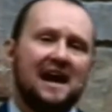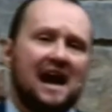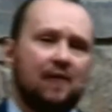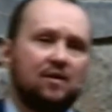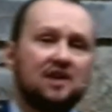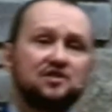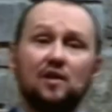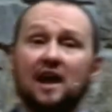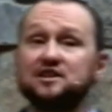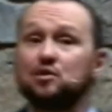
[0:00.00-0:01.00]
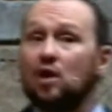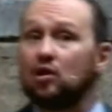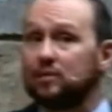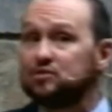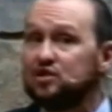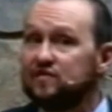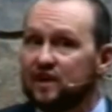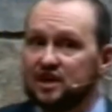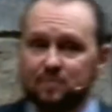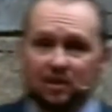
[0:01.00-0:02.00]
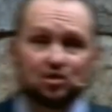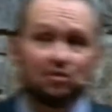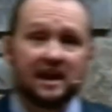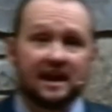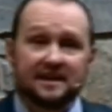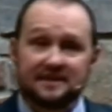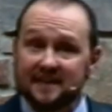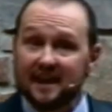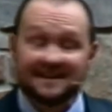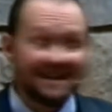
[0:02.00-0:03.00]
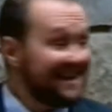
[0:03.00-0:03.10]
I would also like to welcome two very special guests that